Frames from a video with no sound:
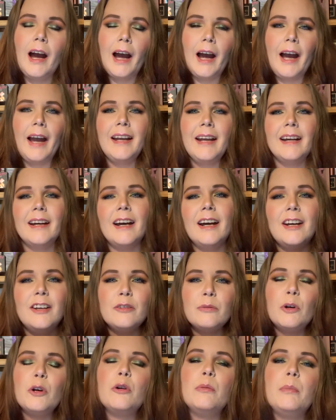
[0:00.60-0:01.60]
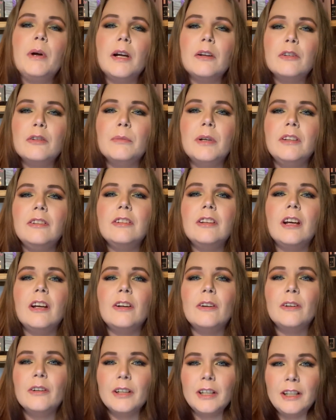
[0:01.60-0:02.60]
Hi guys, welcome back to my
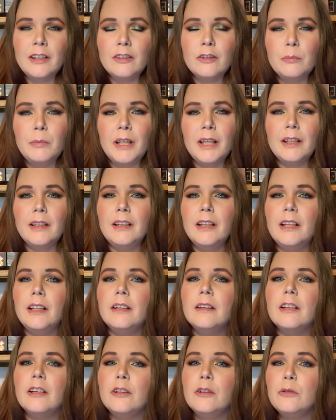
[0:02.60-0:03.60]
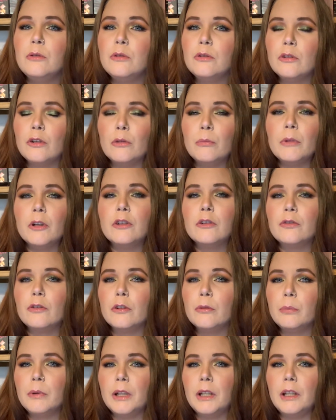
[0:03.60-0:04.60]
channel. It's Mandy. Thank you so much
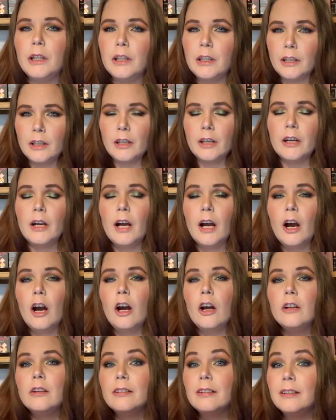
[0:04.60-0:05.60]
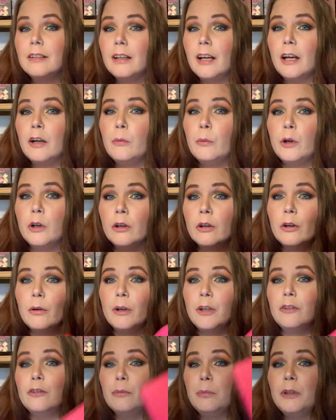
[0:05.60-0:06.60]
for being here. Today we are
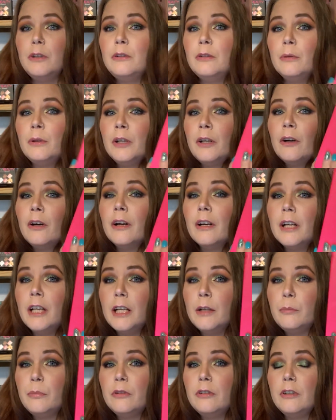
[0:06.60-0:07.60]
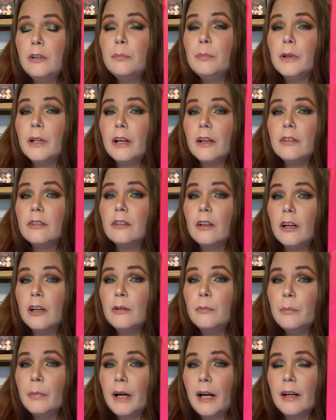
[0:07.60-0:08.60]
going to be doing our Ipsy Plus
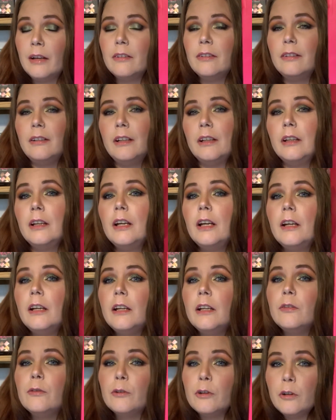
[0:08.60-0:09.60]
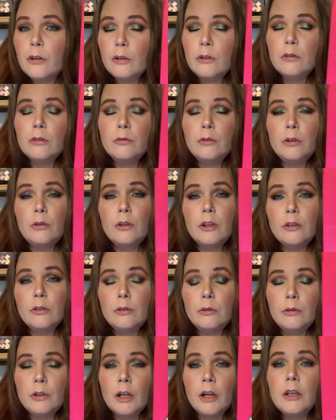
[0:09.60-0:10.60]
unboxing. For those of you that
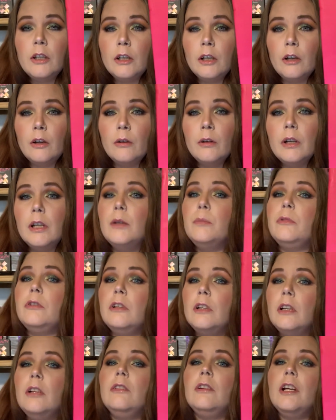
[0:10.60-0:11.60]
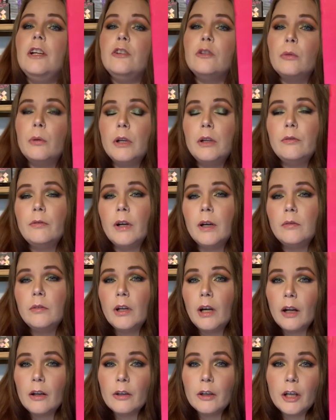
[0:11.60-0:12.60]
do not know, Ipsy is a
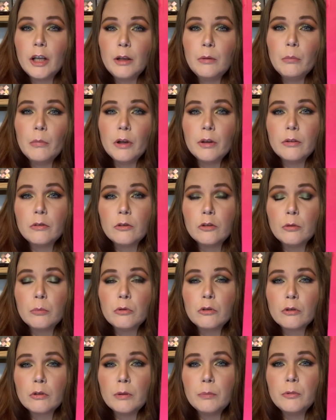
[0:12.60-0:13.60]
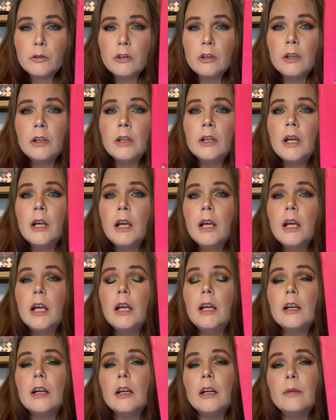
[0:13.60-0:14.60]
$25 a month subscription.
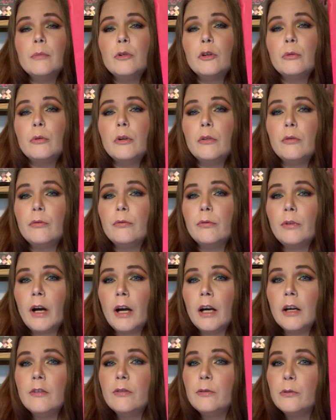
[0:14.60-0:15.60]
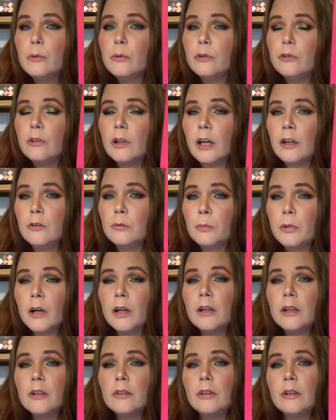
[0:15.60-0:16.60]
It comes with 5 full-size
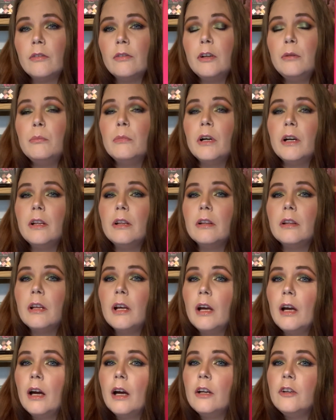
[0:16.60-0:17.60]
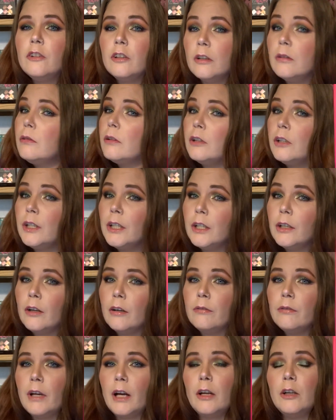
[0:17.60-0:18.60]
products every month, generally
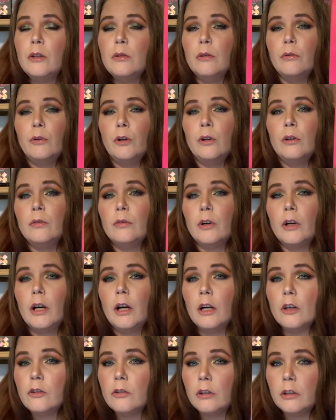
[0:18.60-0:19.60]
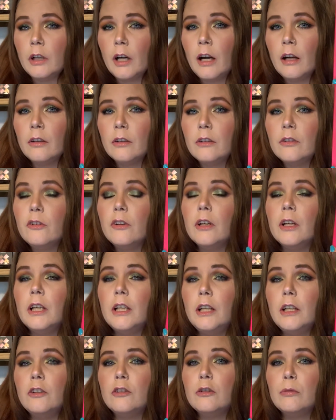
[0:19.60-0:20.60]
a value of over $100 in
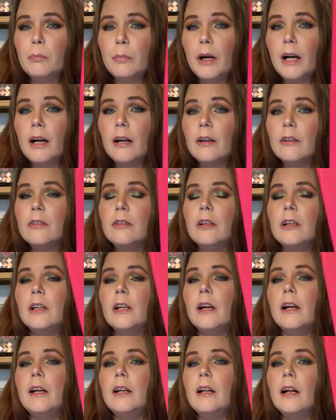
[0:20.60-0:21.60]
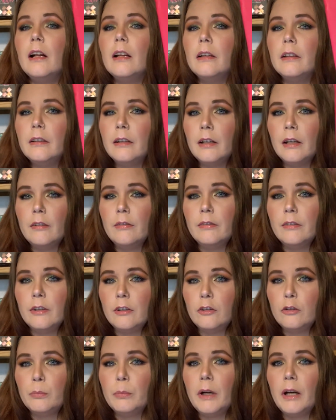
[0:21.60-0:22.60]
each box, and I love
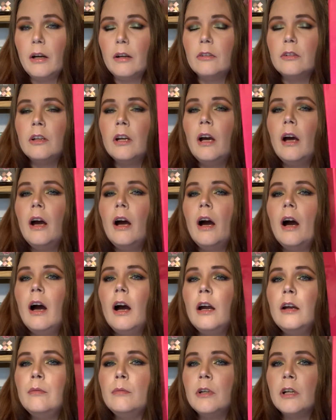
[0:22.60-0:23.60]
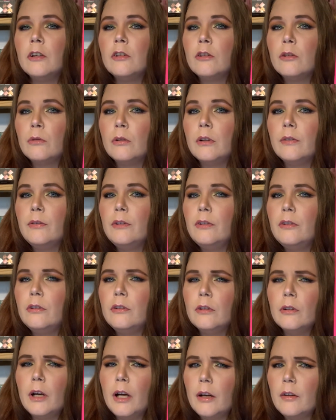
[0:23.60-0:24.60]
this box. I am not sure if you
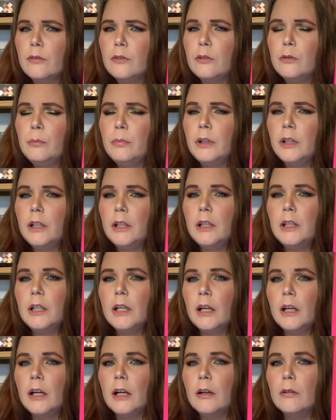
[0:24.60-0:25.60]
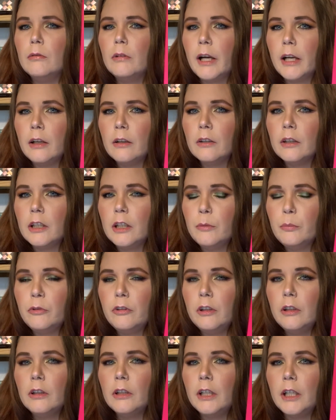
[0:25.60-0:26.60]
still have to be a regular
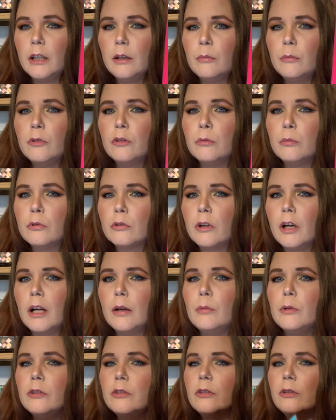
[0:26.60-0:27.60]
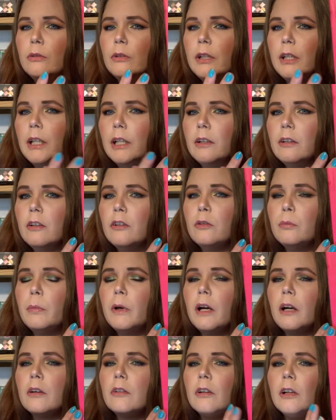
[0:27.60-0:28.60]
Ipsy Glam subscriber to get this
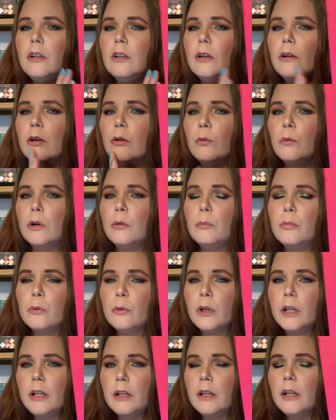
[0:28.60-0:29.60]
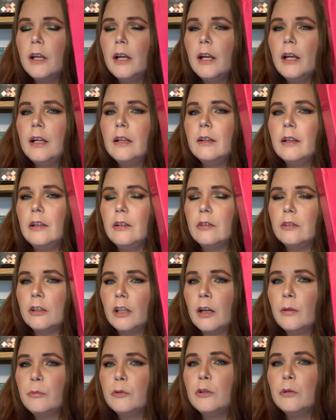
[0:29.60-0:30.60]
box. I know at one point they
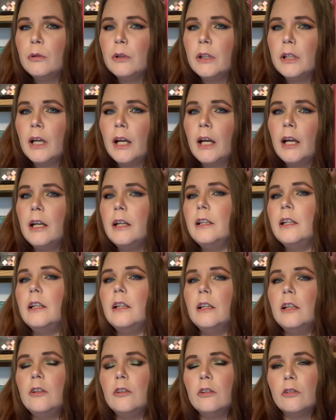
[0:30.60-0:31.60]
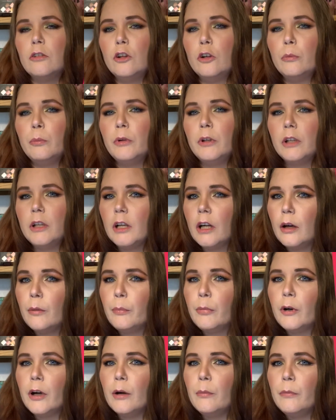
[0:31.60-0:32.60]
stopped doing that and then they just opened it
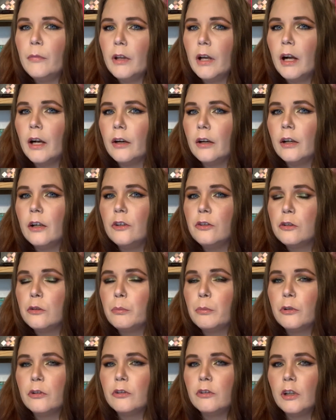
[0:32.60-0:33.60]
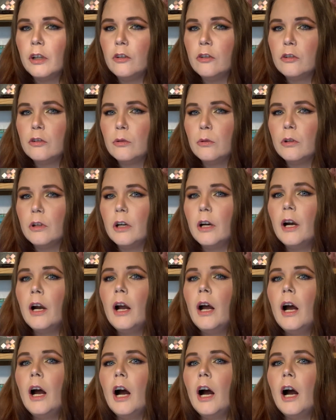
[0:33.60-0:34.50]
up. I'm not 100% sure.